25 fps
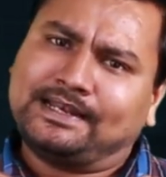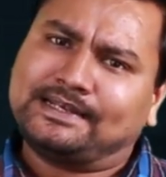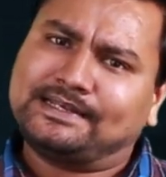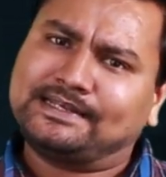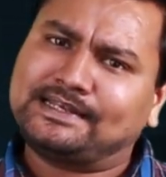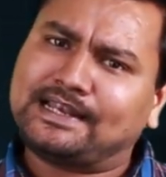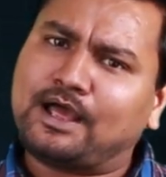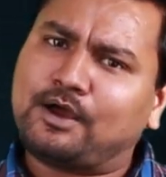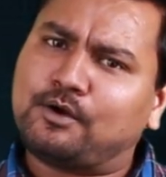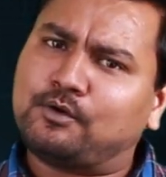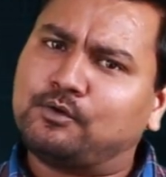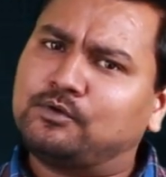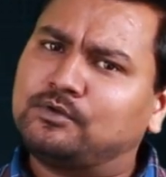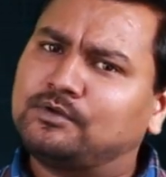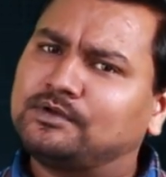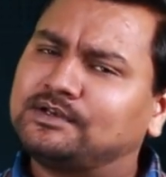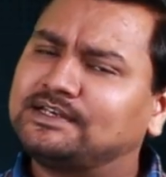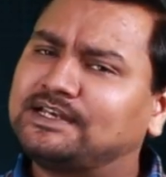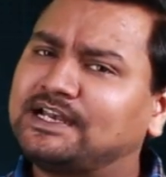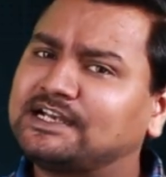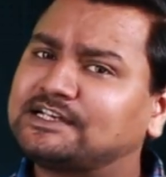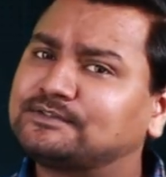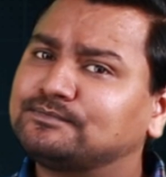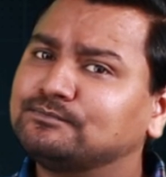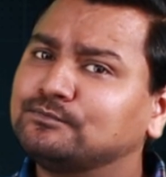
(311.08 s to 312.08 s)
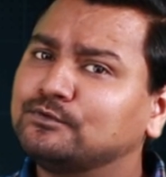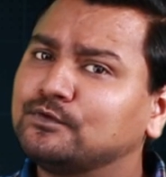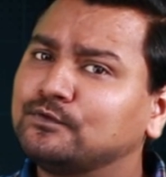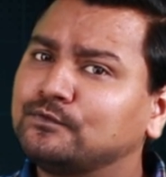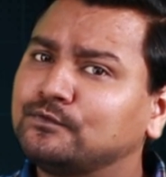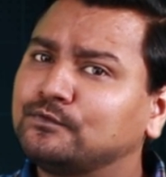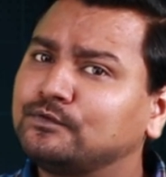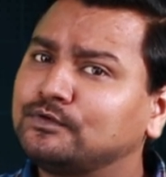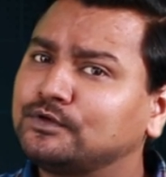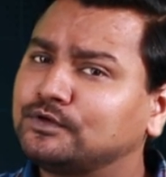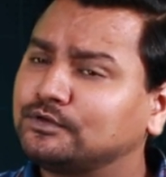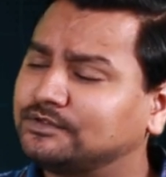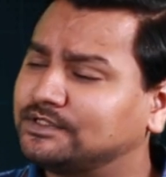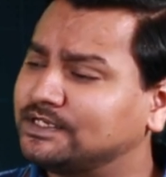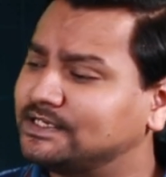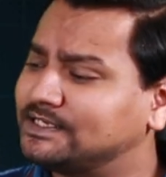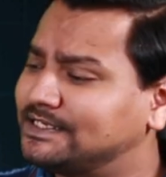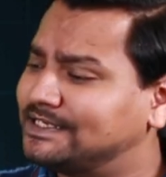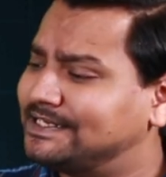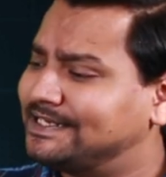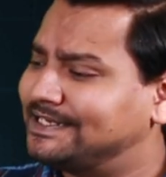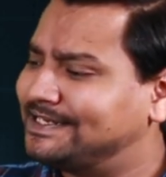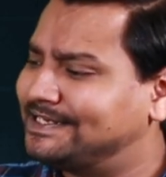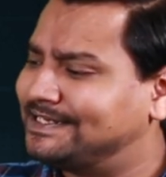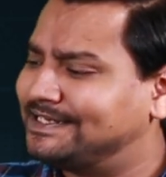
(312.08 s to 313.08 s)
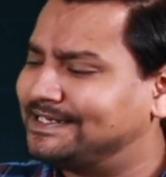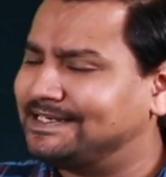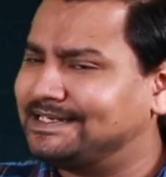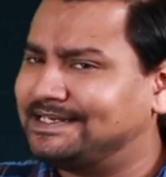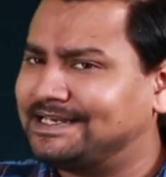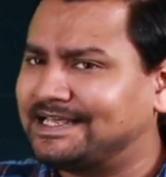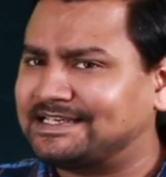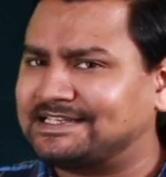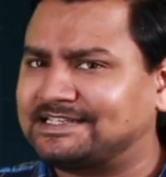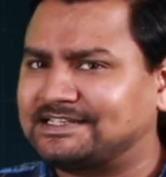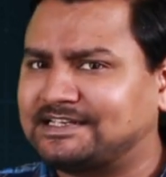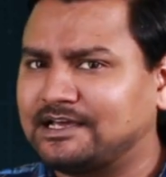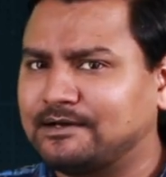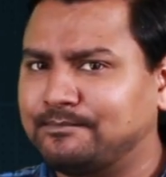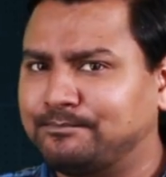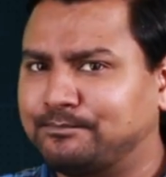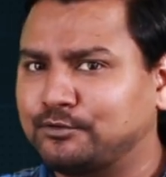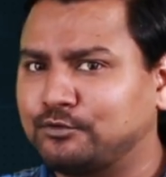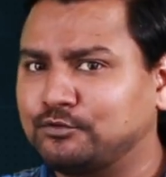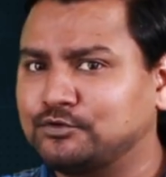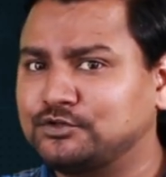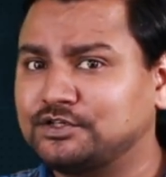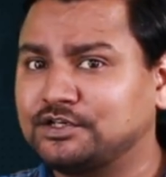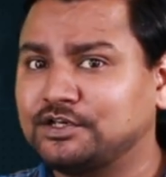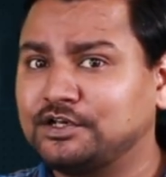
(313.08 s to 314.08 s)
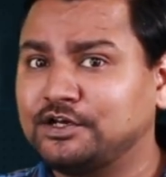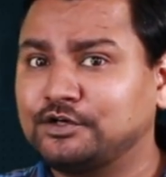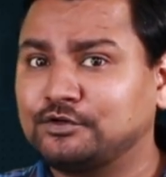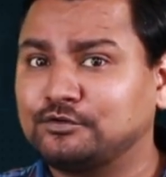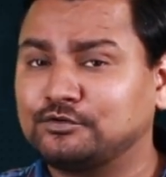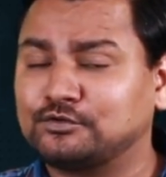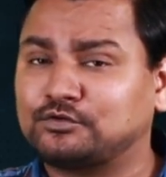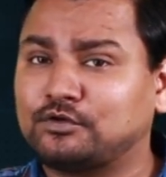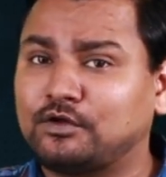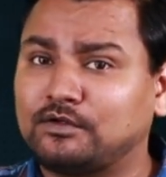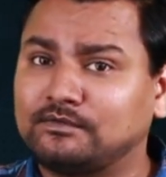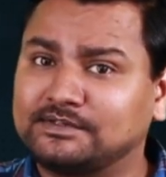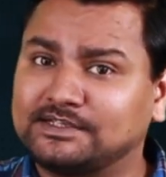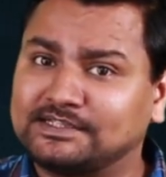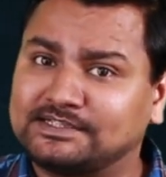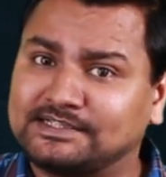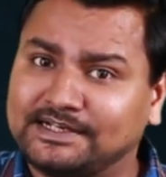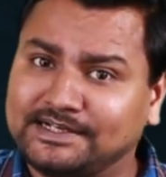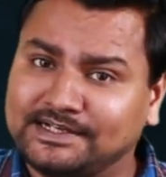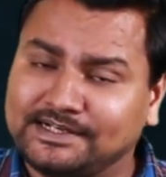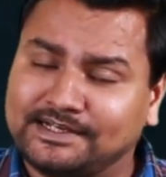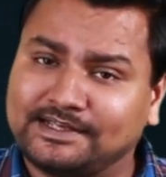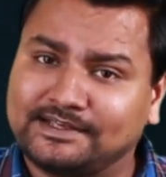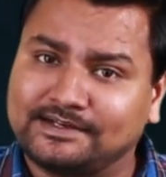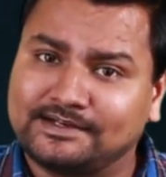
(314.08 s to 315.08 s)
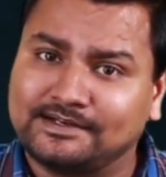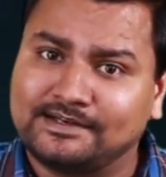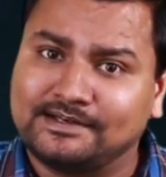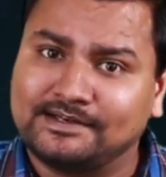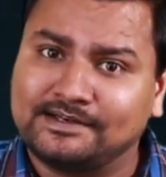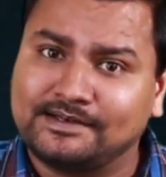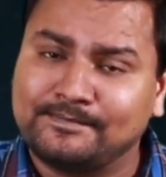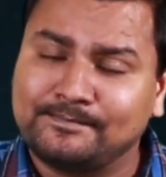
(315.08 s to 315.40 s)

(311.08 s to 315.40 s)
Now let's move to the next approach to solve this integral.